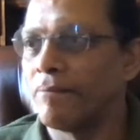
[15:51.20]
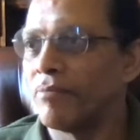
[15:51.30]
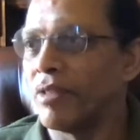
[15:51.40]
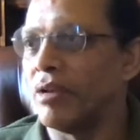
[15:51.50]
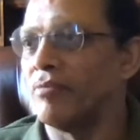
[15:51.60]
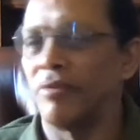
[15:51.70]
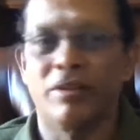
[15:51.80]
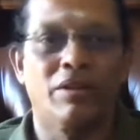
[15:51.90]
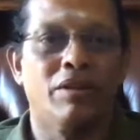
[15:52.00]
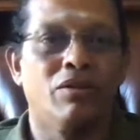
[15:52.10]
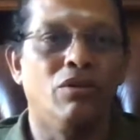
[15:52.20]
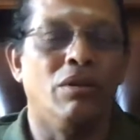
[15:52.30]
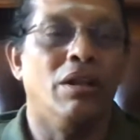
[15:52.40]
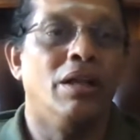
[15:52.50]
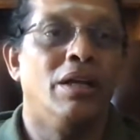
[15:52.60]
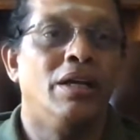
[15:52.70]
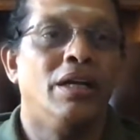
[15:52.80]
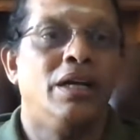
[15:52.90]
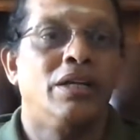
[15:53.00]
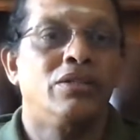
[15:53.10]
Yeah, cool.
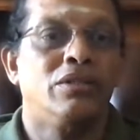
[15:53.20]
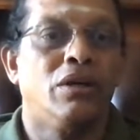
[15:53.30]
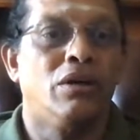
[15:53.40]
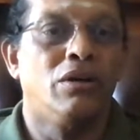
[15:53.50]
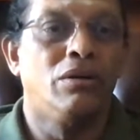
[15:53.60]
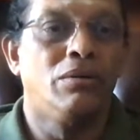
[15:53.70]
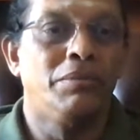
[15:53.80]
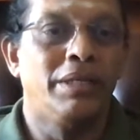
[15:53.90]
So